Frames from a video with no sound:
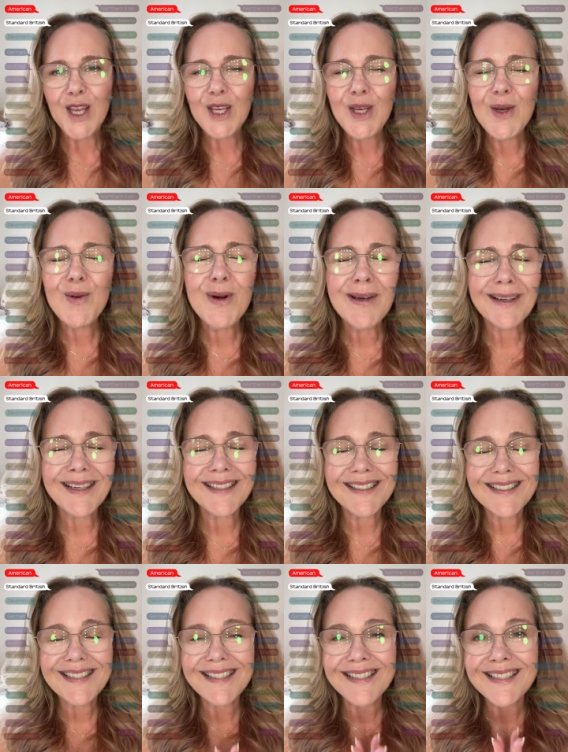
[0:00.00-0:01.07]
You look
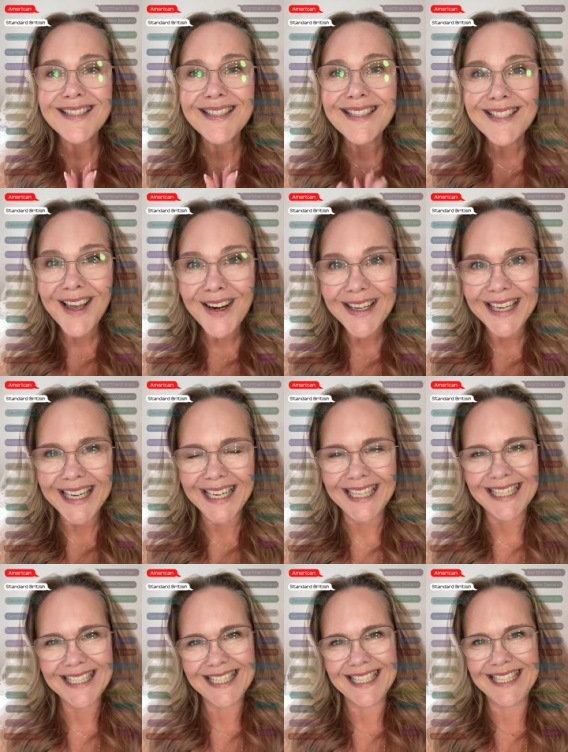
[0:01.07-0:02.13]
stunning
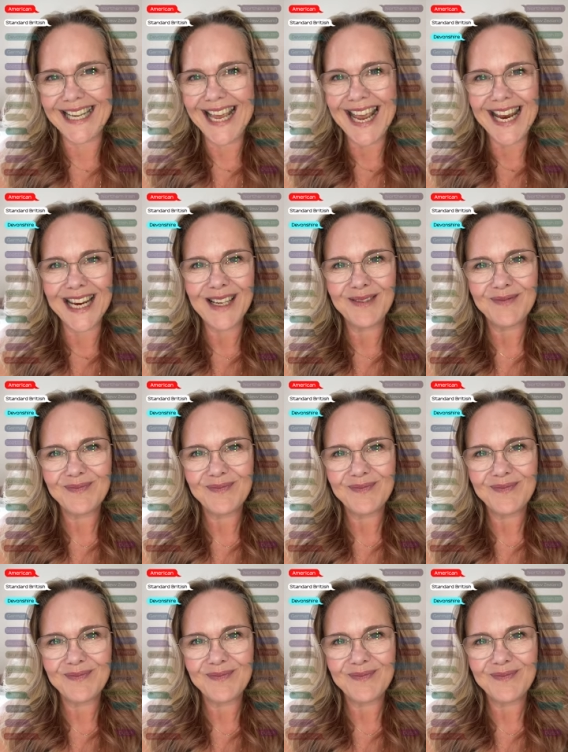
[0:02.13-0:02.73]
today.